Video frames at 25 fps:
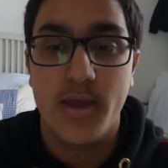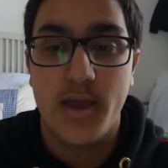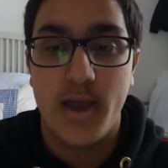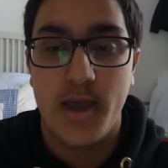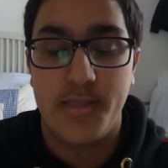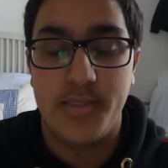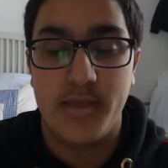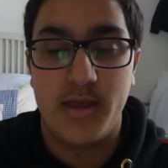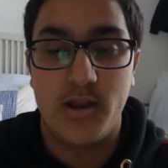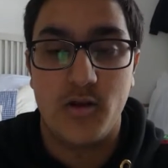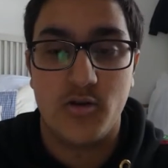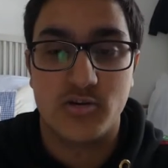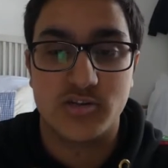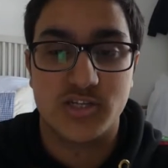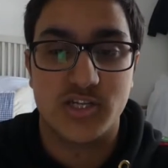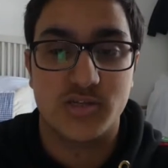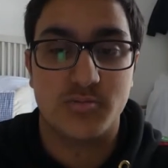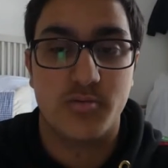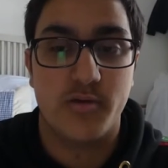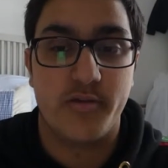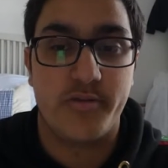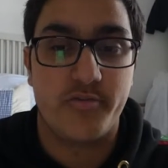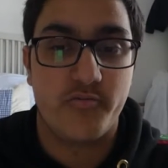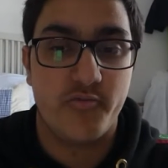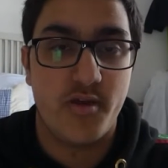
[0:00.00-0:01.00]
and their losses
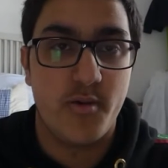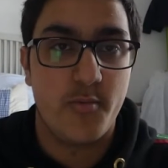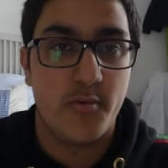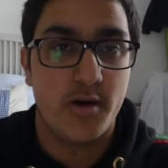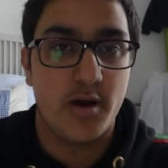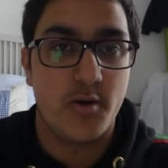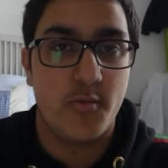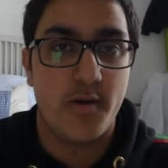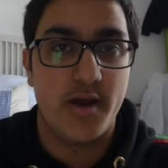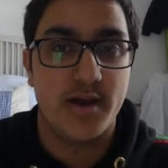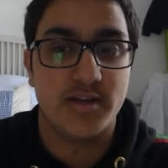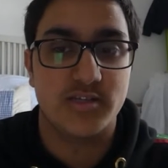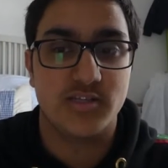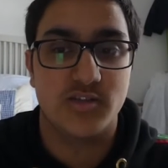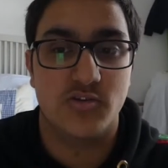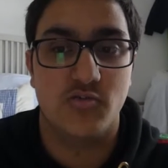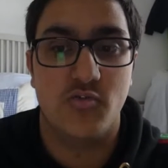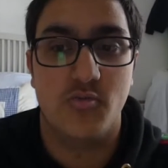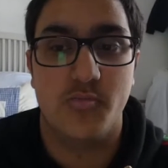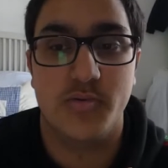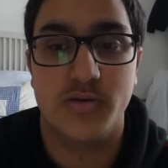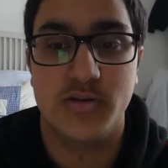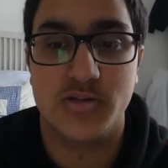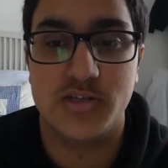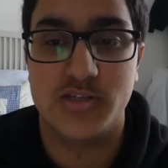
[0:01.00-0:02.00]
were 3-1 away at St
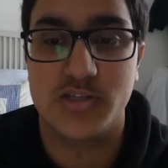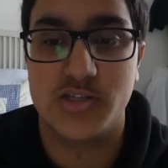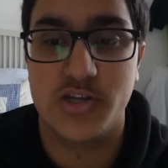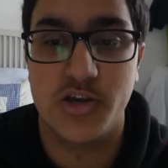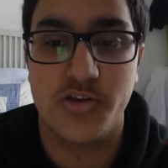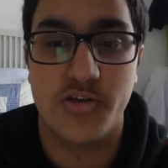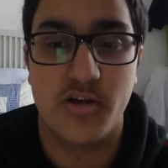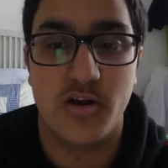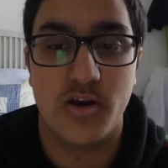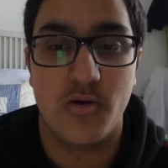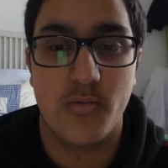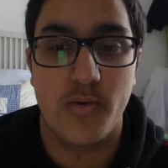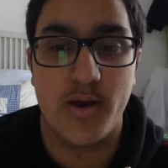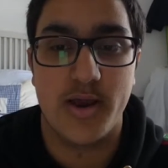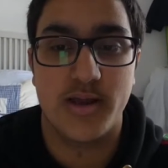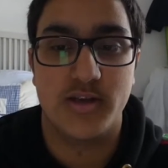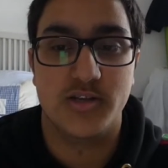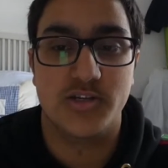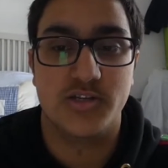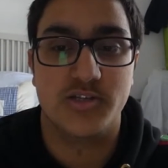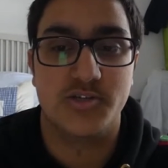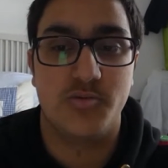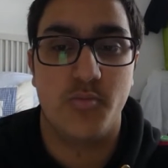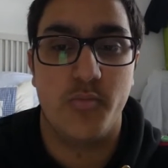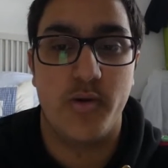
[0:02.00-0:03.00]
Albans, 2-0 away
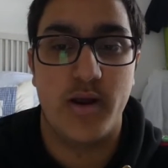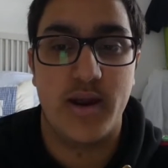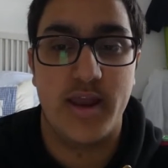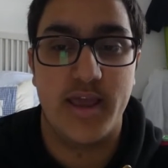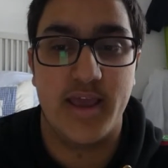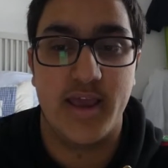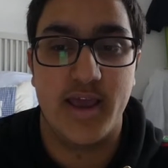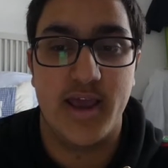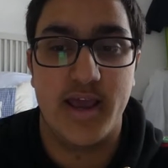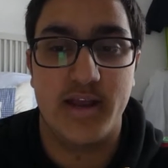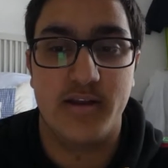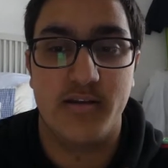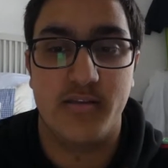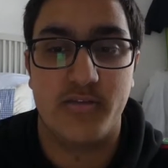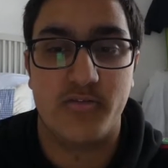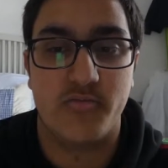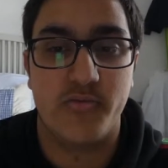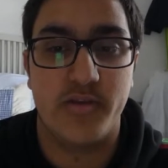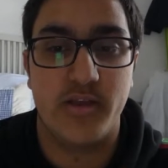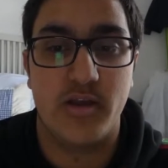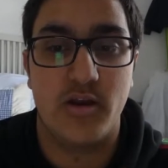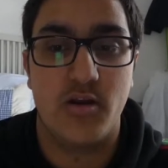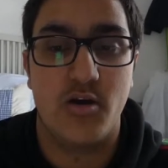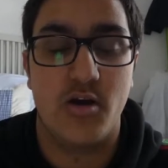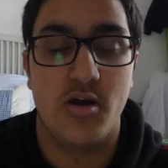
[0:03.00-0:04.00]
at Welling, and
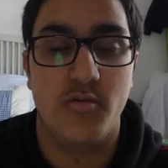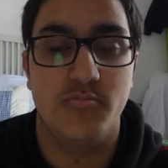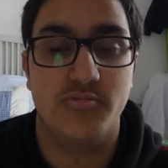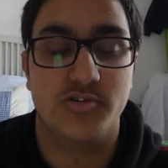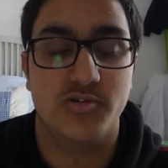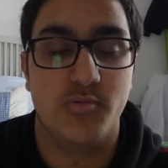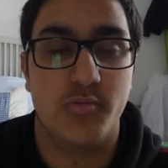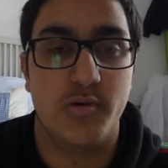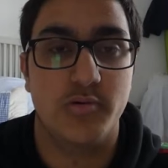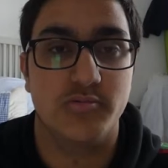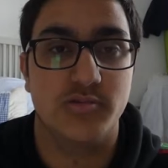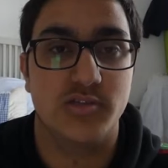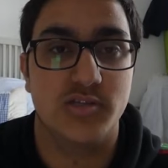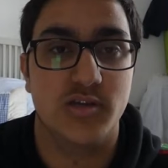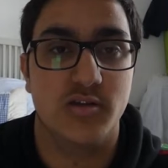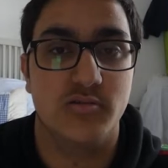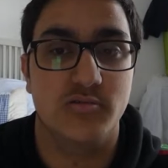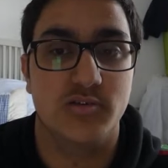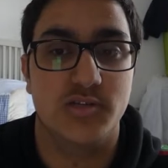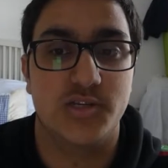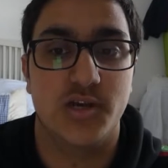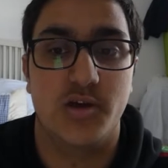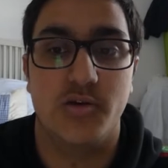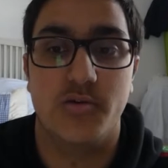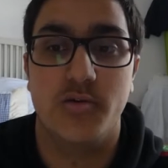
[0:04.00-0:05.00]
3-0 at home to
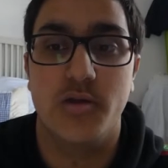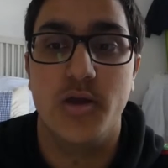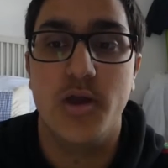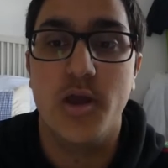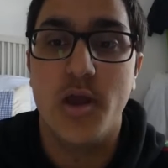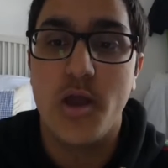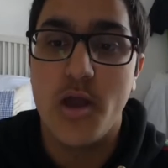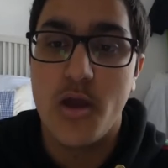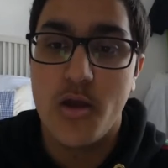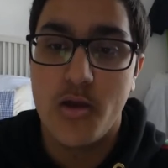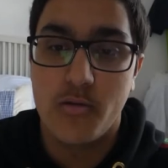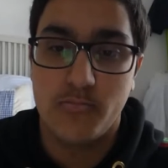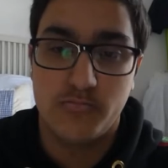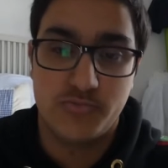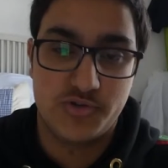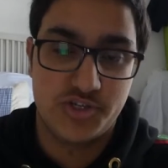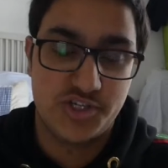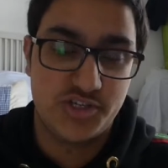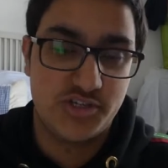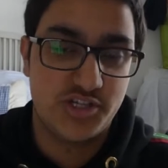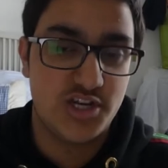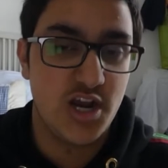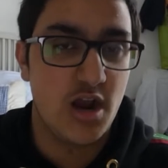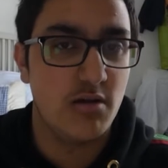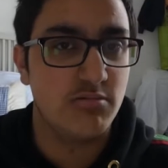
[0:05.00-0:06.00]
Wealdstone. So
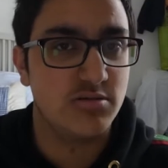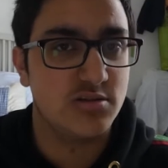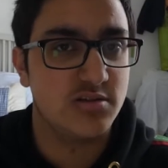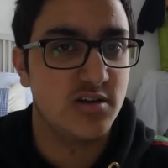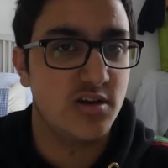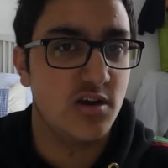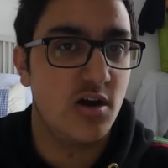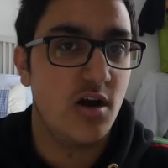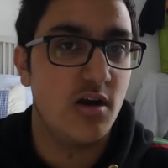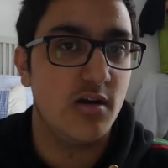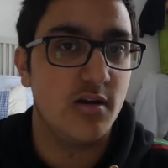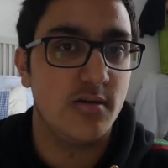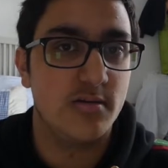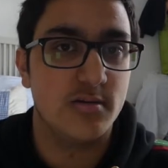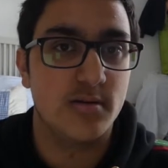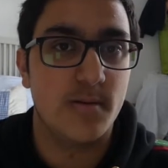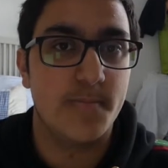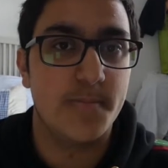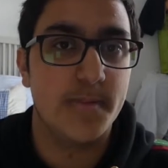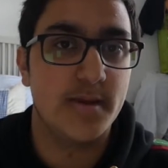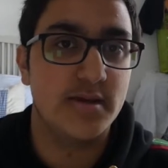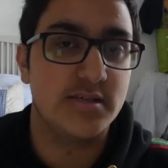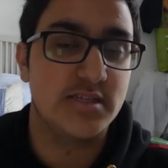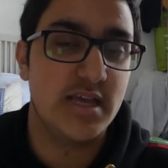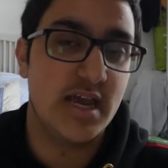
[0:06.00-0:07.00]
Chelmsford aren't
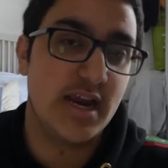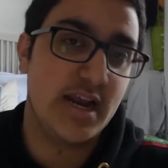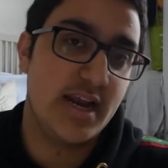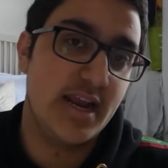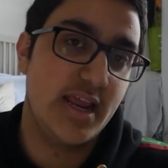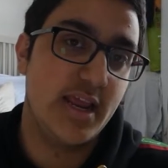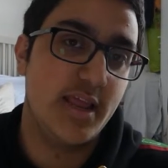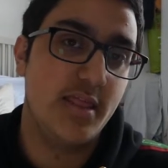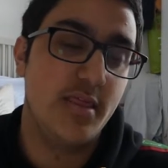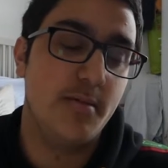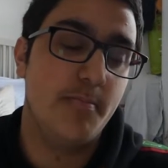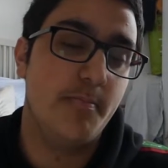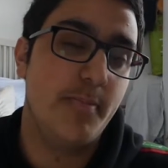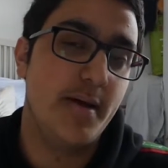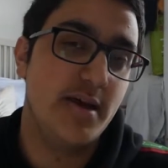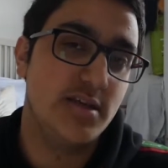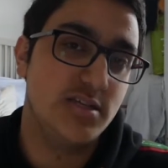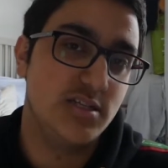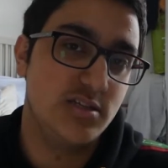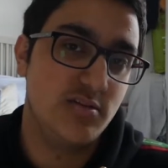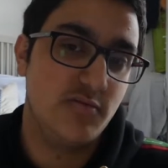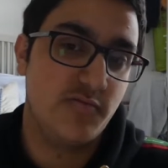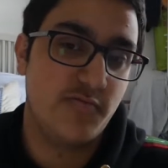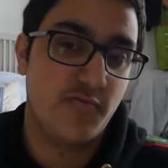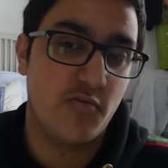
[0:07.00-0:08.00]
exactly in the
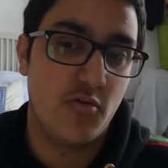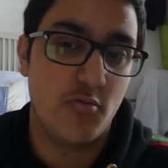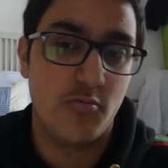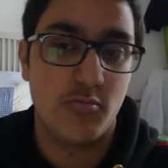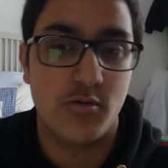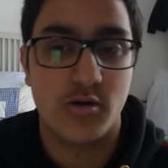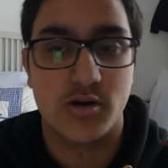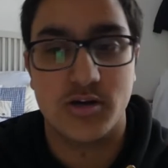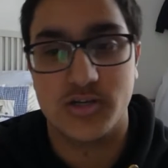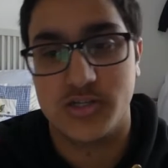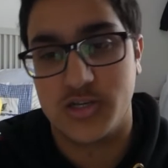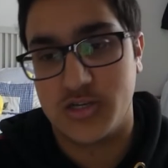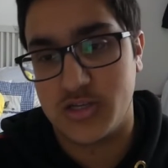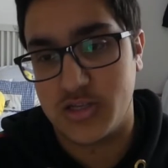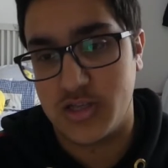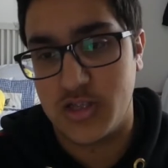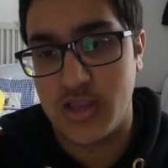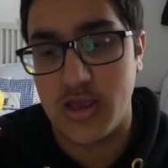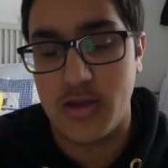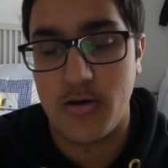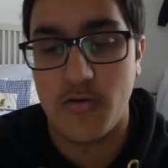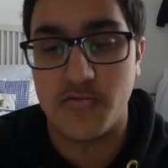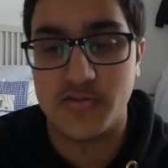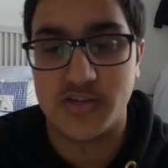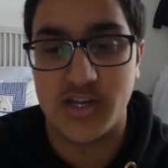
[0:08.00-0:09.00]
best of form, because
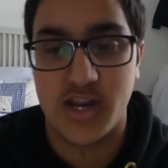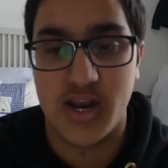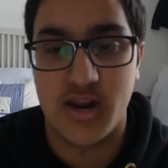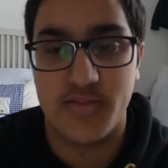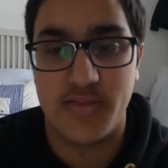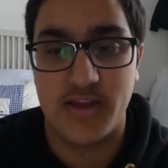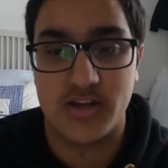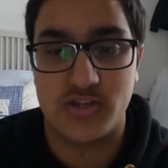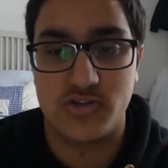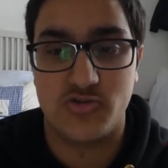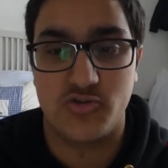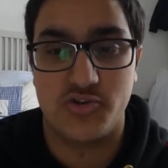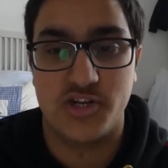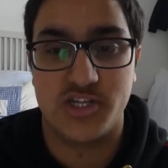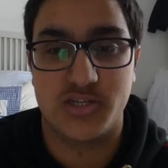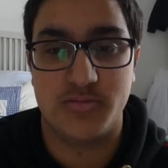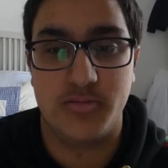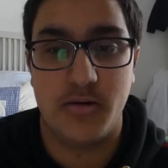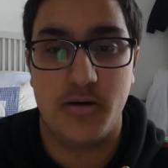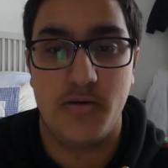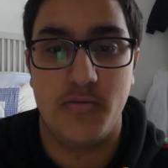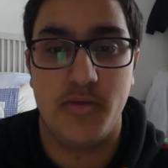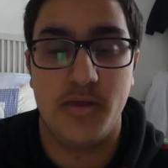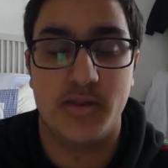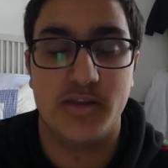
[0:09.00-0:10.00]
they obviously had that dodgy
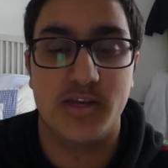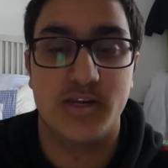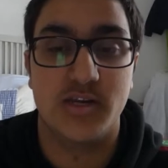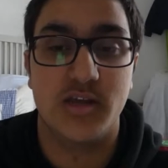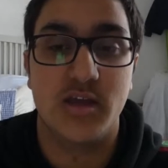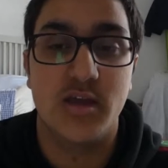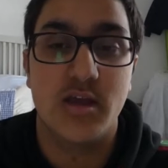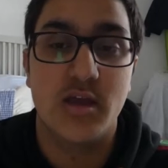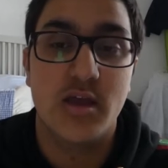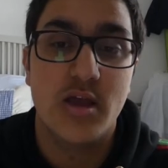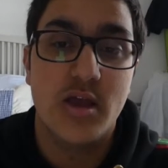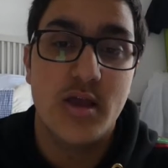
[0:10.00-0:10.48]
spell and they did